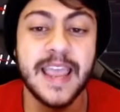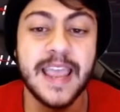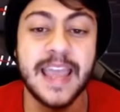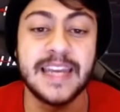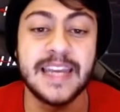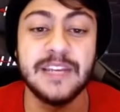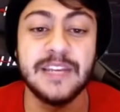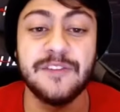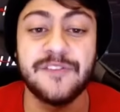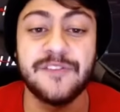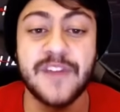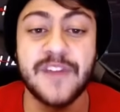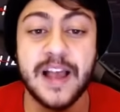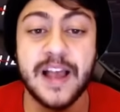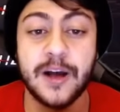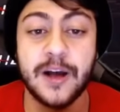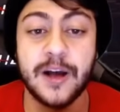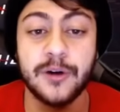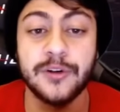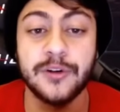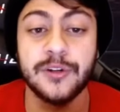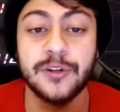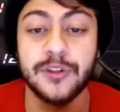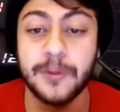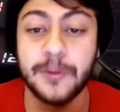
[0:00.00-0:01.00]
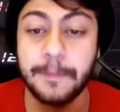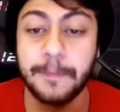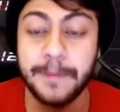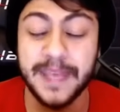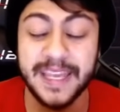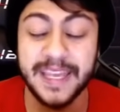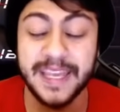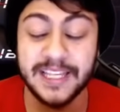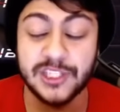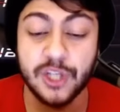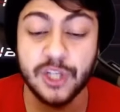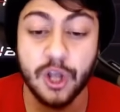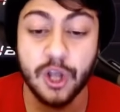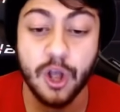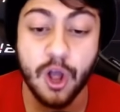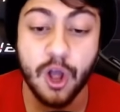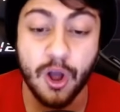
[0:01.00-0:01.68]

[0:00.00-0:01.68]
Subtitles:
And he found the bigs